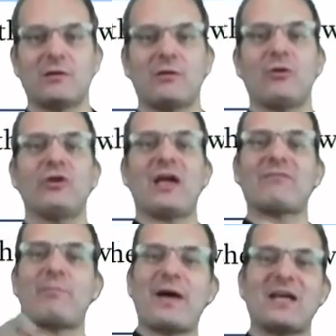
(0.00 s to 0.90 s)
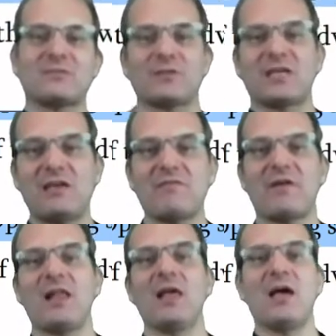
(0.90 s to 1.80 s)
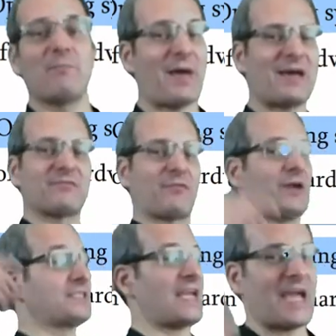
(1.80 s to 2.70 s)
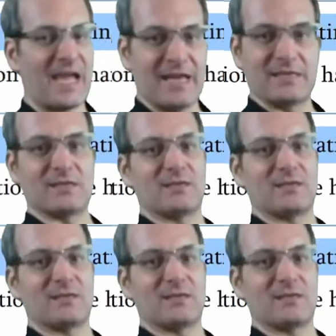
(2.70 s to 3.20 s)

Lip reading: Or you have a password, key file, passphrase, and